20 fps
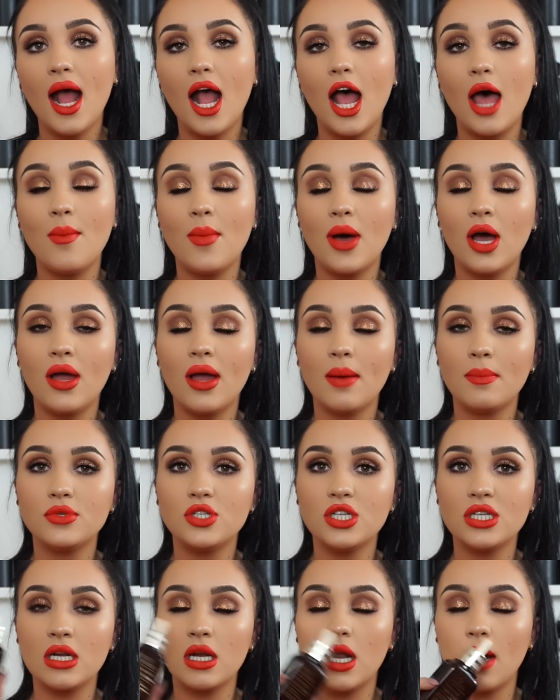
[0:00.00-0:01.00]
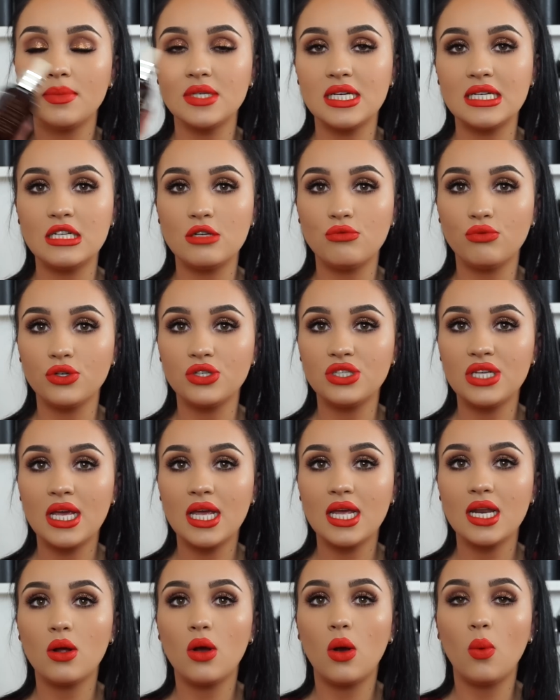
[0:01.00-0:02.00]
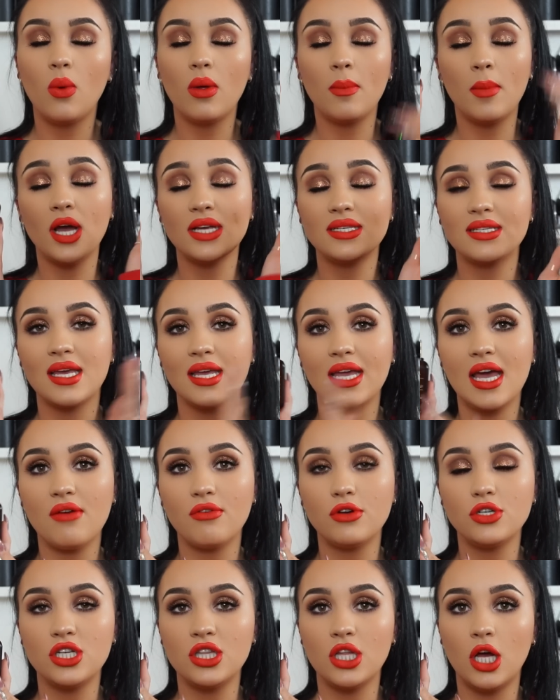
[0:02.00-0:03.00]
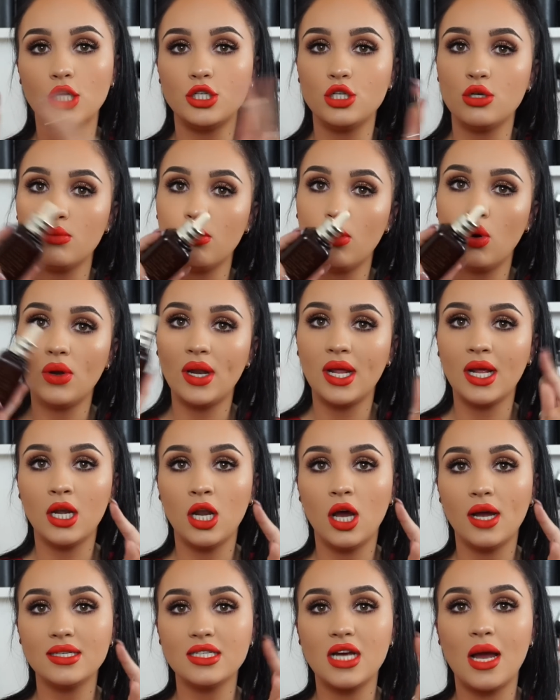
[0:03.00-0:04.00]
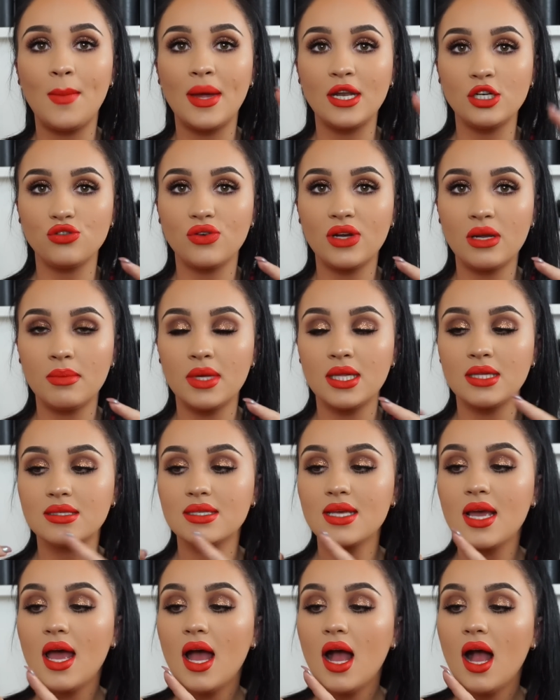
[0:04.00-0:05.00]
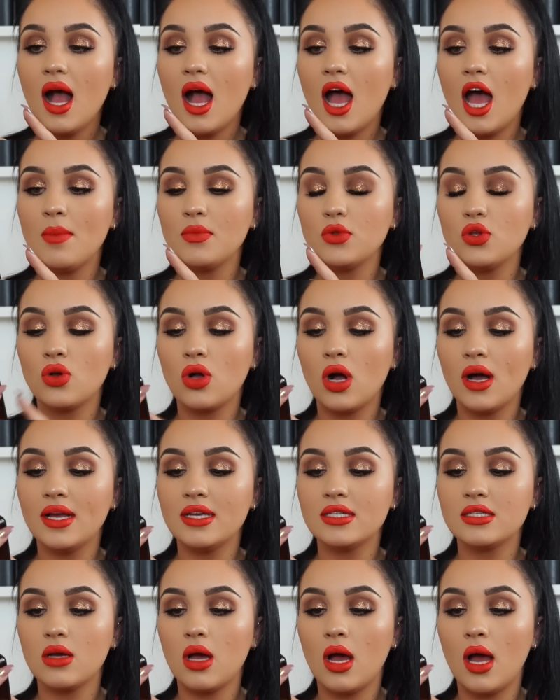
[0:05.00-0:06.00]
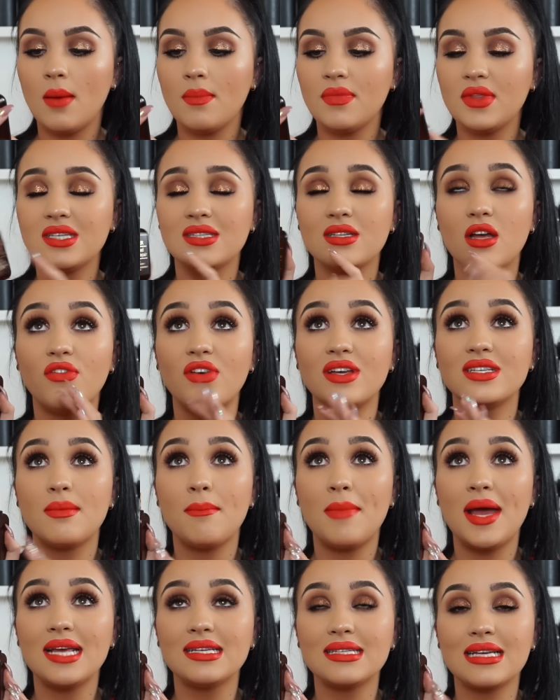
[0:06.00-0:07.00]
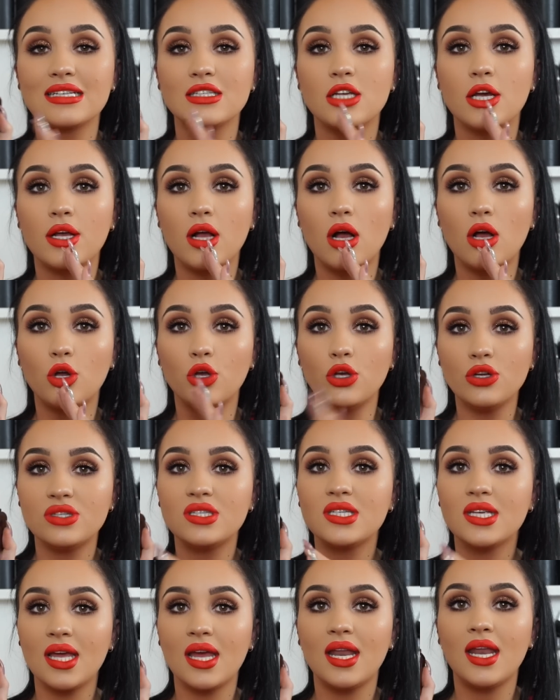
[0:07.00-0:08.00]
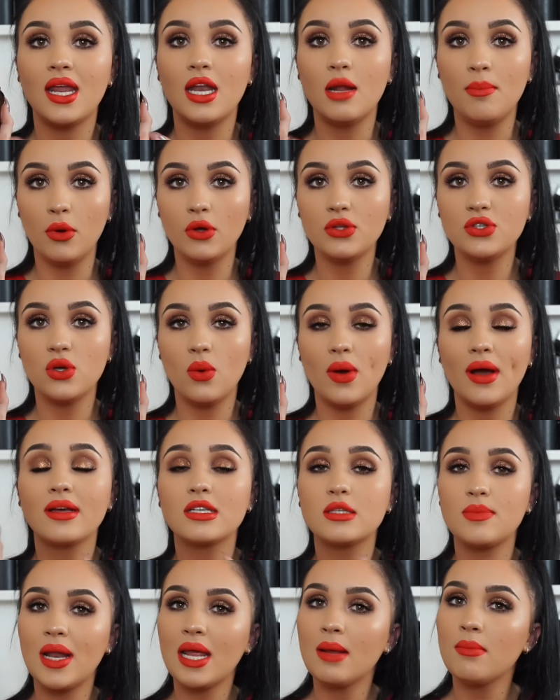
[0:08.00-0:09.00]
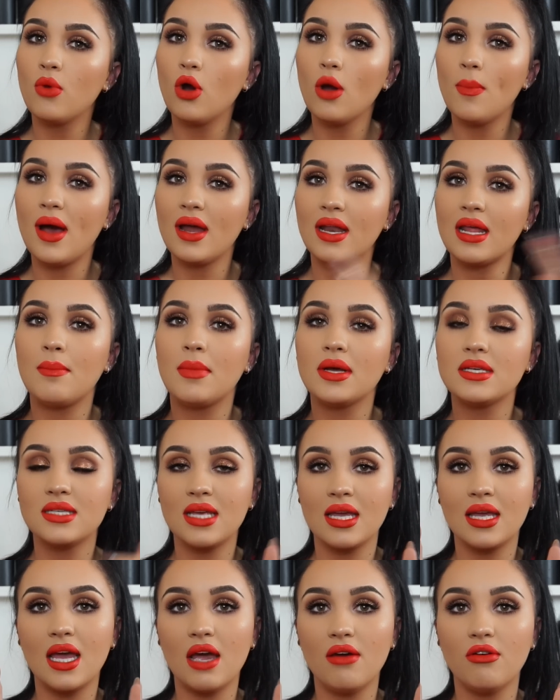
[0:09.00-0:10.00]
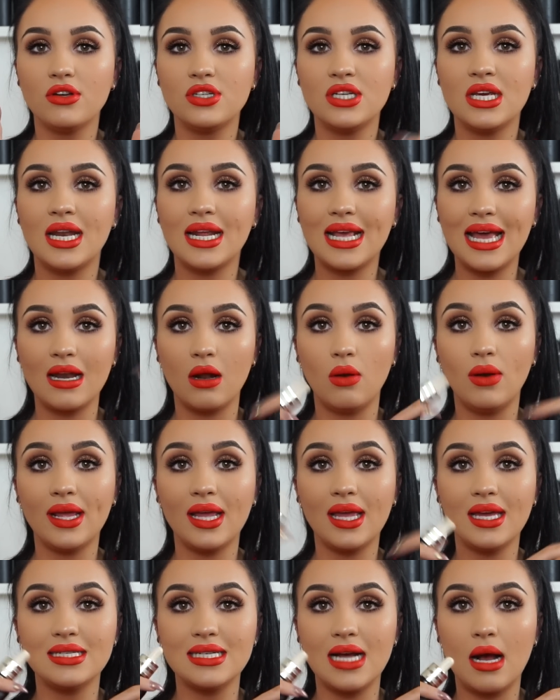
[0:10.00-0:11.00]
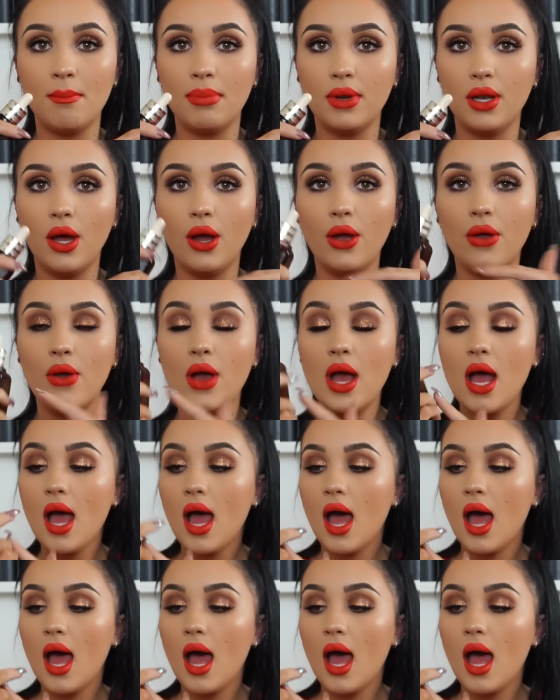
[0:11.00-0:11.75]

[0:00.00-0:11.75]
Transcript: I did an updated routine. My skincare routine that I do morning, nighttime and treatments. You guys, this stuff is amazing. It's like good skin in a bottle. I explain more about it in my skincare routine. Again, I'll link it down below.